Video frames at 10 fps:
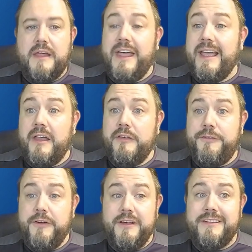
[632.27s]
They are the
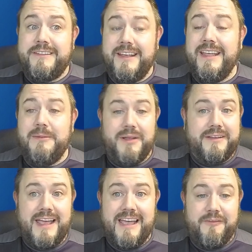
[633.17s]
first team
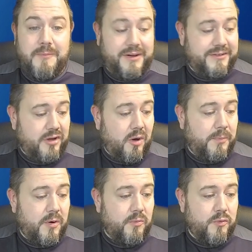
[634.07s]
to have my top
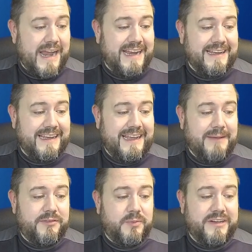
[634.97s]
rank.
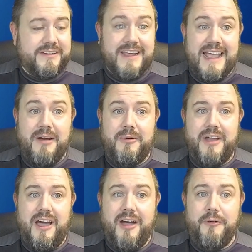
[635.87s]
Ipswich Town
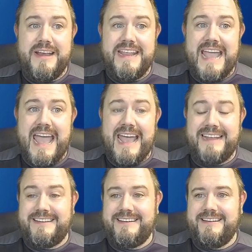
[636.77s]
are in the
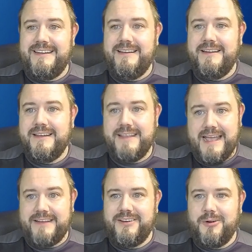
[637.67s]
S
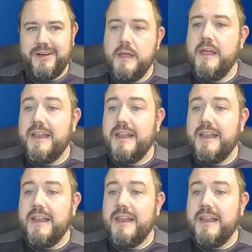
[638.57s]
category.